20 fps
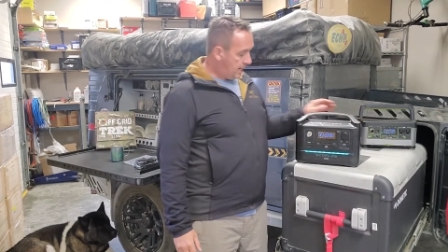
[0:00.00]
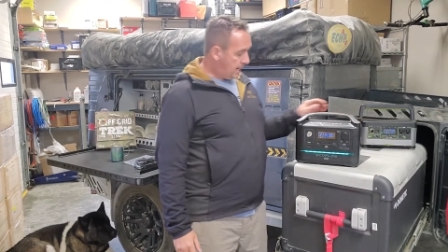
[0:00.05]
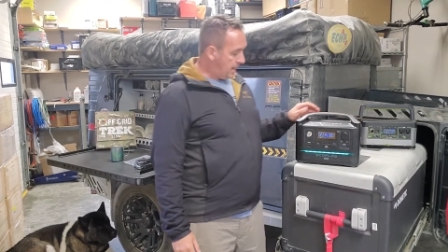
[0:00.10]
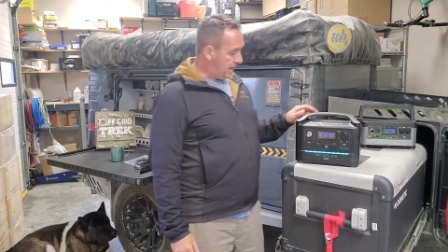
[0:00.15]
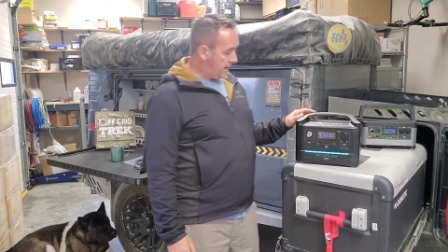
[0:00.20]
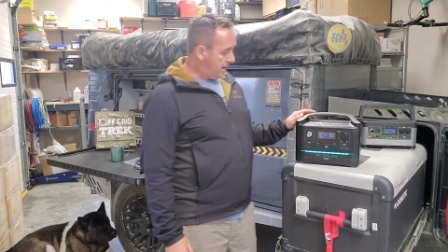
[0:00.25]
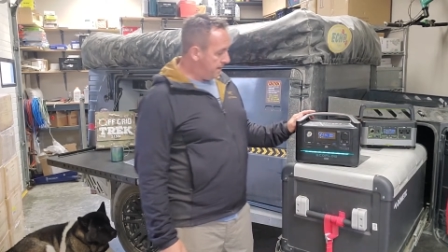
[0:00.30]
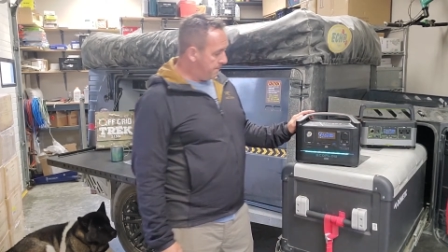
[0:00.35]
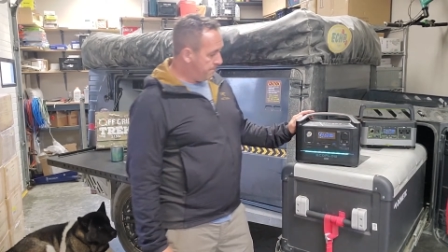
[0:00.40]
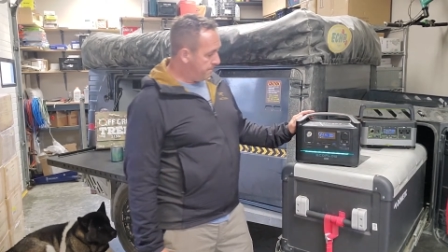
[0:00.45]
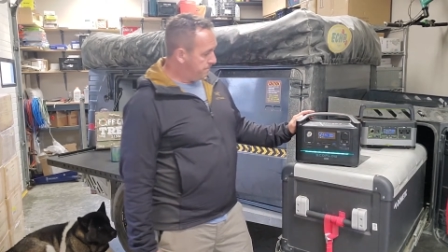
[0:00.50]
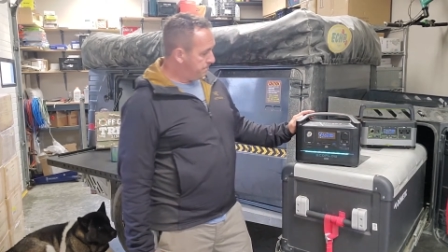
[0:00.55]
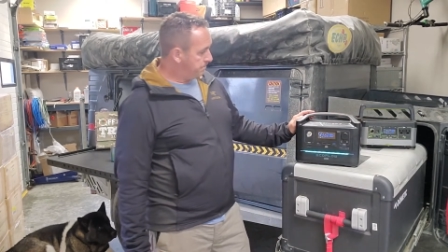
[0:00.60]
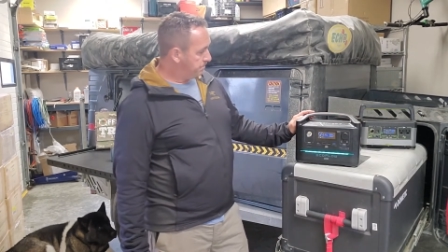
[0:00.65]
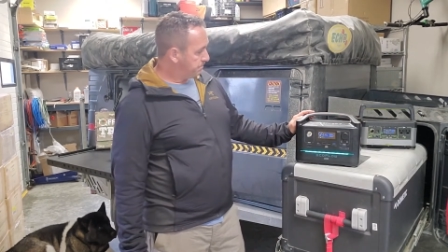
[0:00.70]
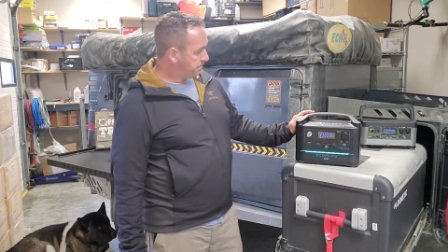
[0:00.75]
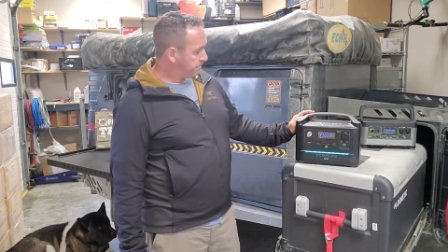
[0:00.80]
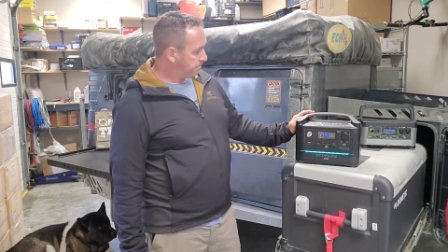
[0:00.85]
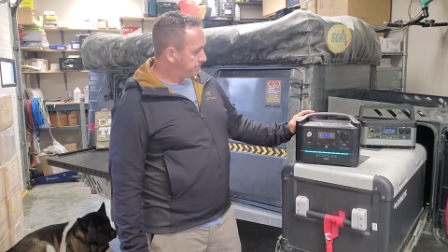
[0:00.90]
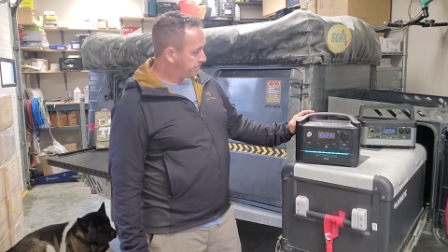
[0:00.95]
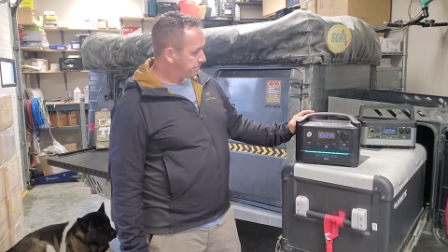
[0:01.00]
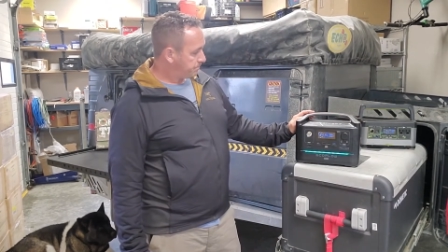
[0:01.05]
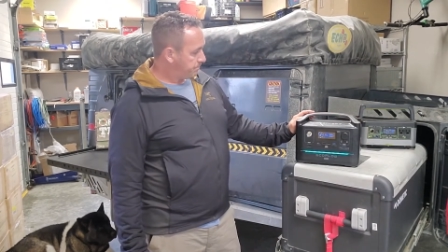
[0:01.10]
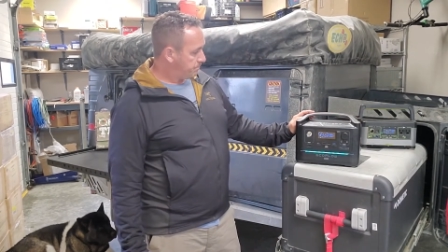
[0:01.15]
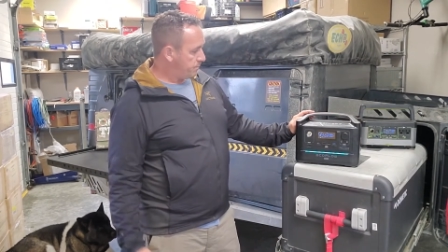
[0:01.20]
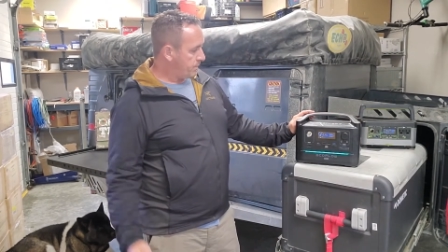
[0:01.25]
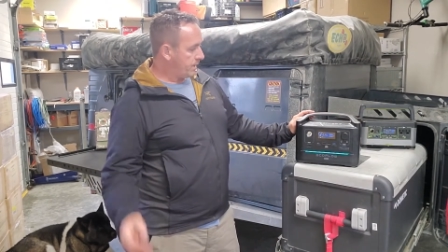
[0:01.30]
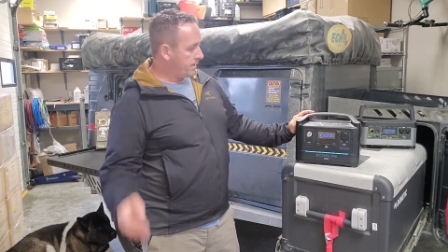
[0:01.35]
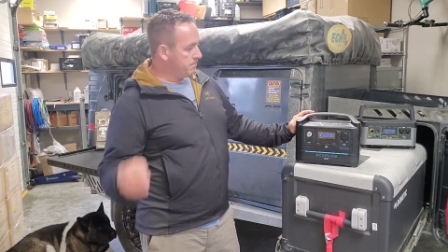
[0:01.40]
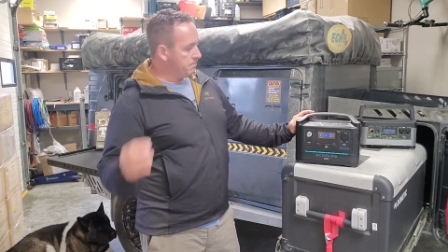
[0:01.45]
Um,
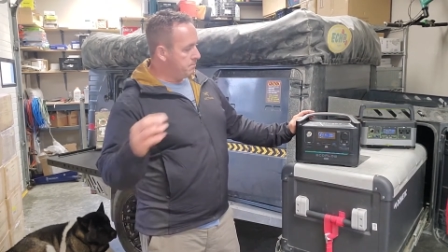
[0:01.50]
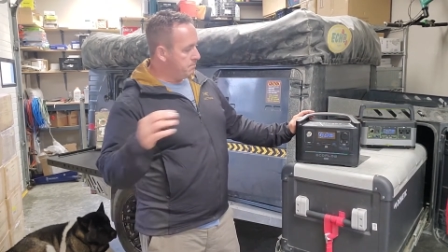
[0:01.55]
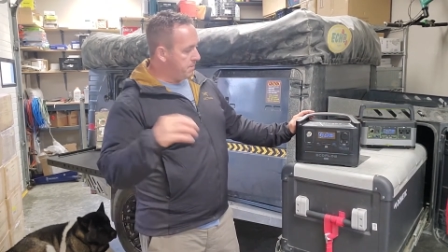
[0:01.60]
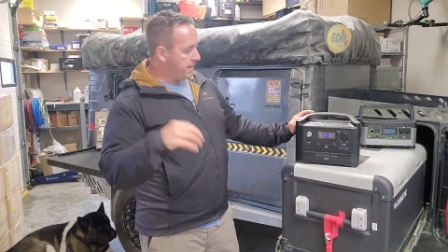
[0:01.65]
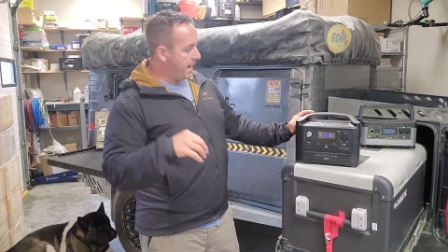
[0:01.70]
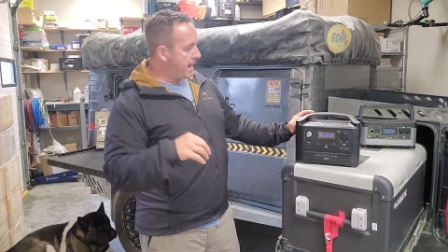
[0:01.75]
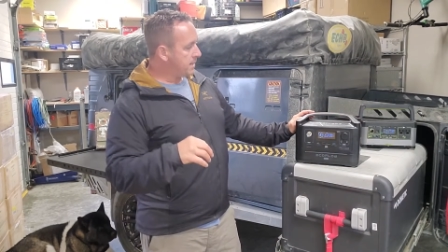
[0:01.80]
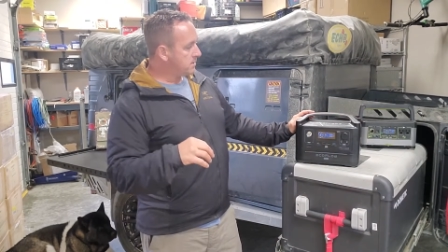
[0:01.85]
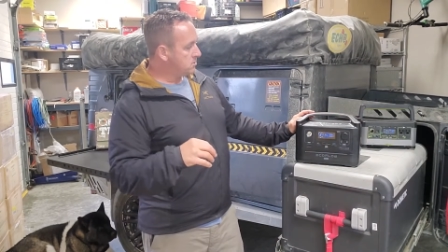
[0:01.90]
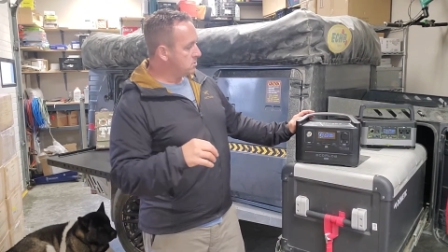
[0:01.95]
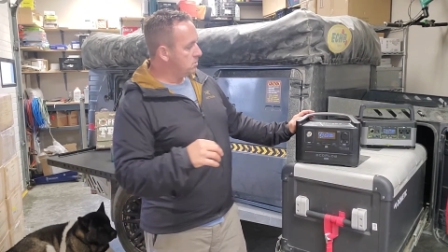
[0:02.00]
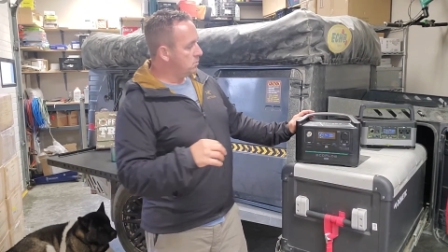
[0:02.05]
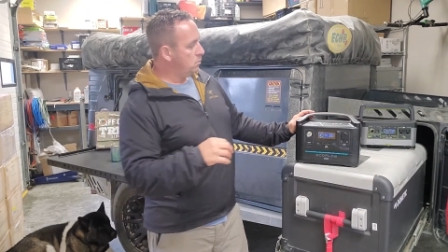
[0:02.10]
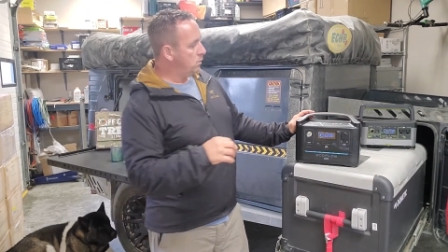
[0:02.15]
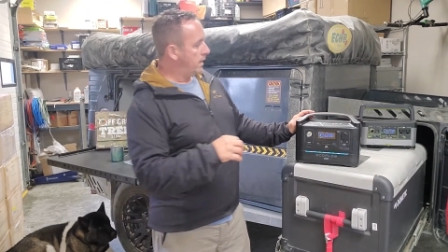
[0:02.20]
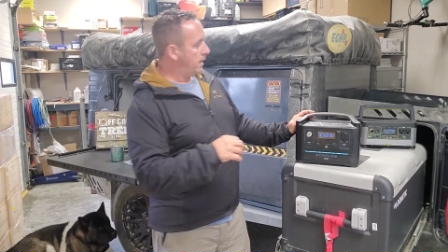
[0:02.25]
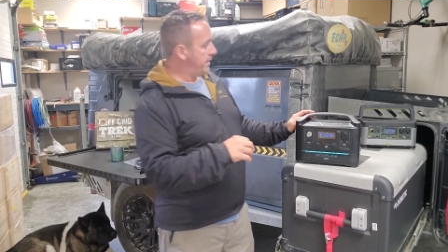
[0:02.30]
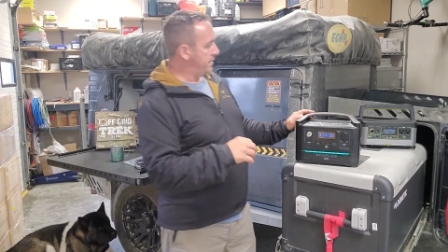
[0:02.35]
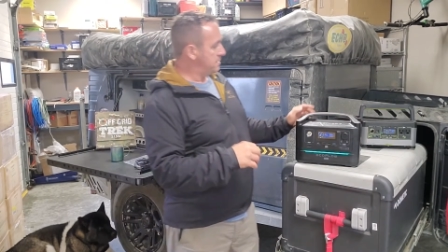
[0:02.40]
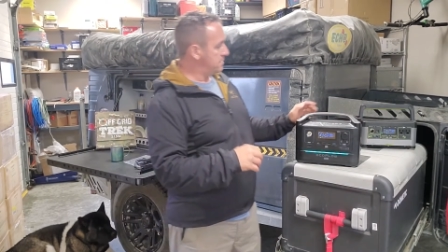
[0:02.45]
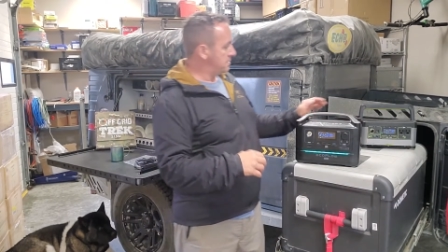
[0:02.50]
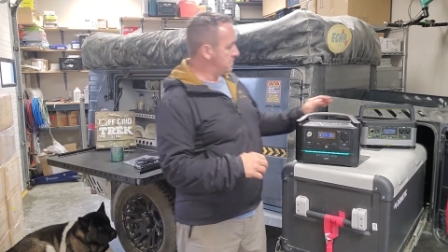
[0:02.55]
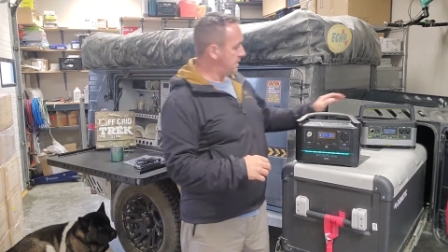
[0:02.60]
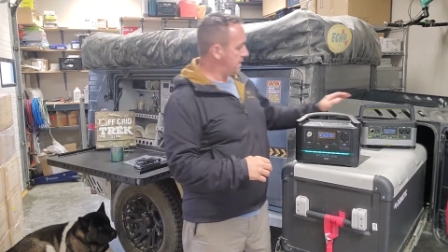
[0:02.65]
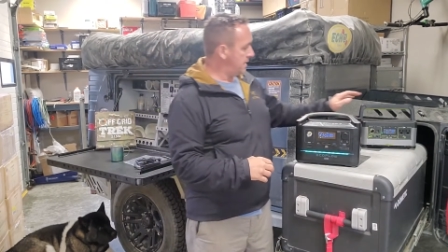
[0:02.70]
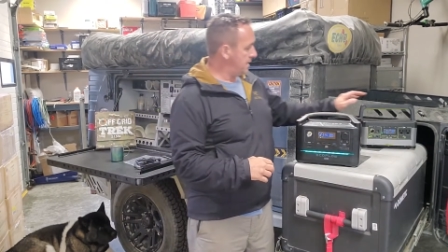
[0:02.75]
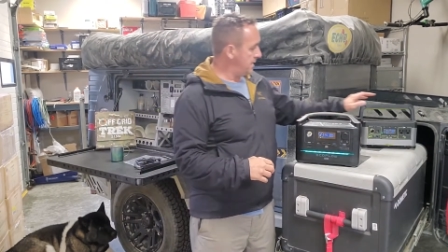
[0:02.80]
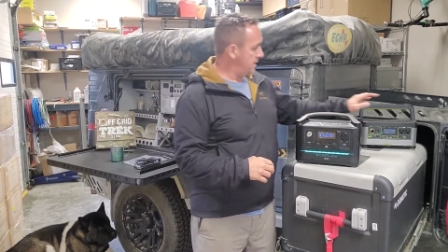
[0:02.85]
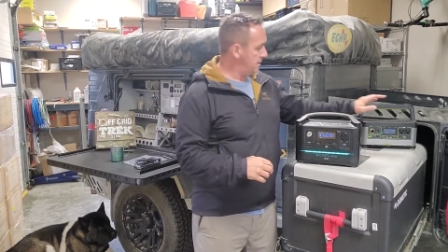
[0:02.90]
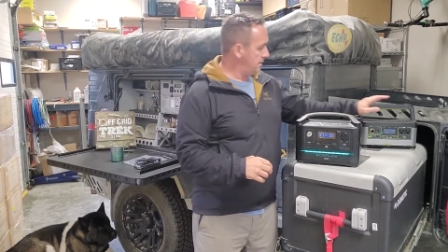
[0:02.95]
back to why I
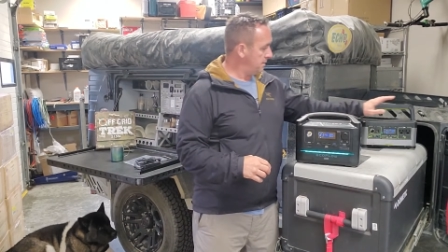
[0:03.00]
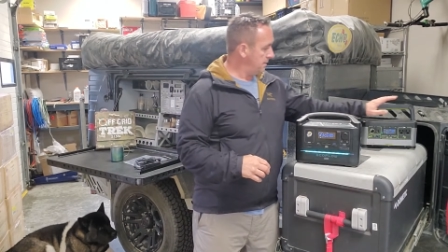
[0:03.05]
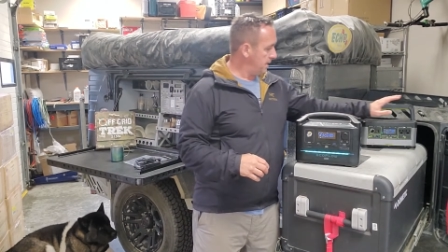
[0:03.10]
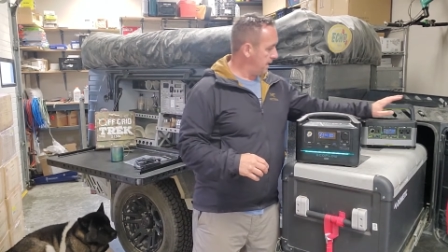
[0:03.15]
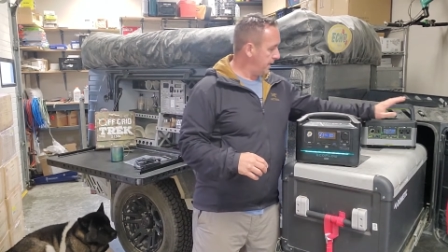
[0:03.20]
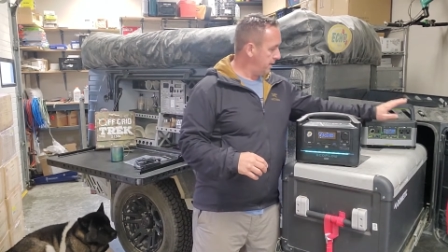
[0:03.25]
say